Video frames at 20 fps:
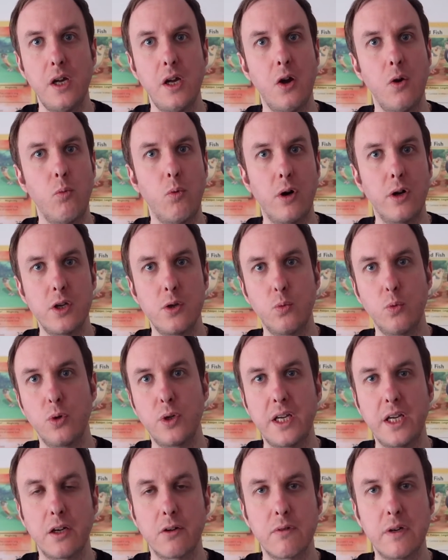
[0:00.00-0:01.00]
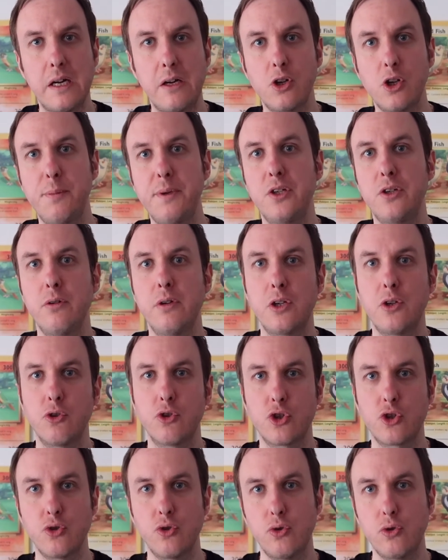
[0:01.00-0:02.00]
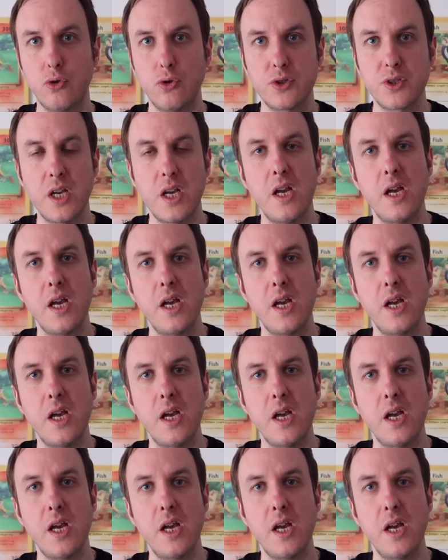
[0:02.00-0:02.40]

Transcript: while you're walking around, could be doing your chores,